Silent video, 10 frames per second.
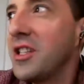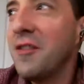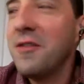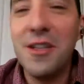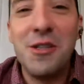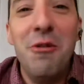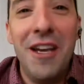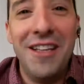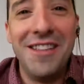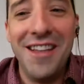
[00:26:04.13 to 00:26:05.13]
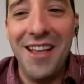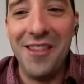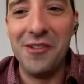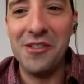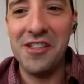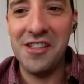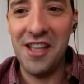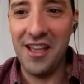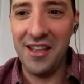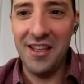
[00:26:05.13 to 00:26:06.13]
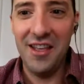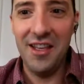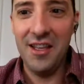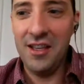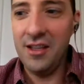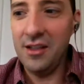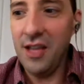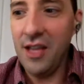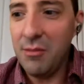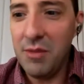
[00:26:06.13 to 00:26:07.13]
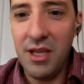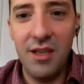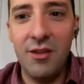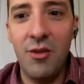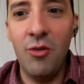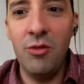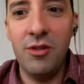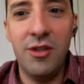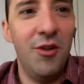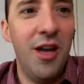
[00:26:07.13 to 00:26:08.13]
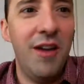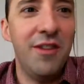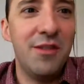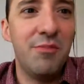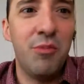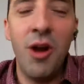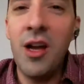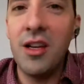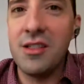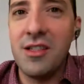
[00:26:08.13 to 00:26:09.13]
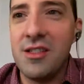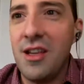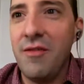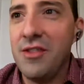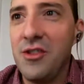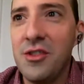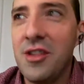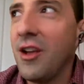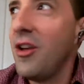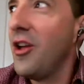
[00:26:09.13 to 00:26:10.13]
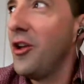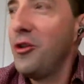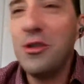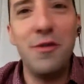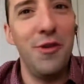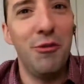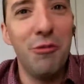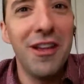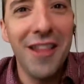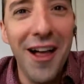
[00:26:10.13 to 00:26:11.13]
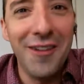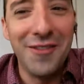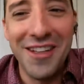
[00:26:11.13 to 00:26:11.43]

gifting suites and they're just like letting me hold, you know, have these products and stuff, it's just like, you just feel really loved.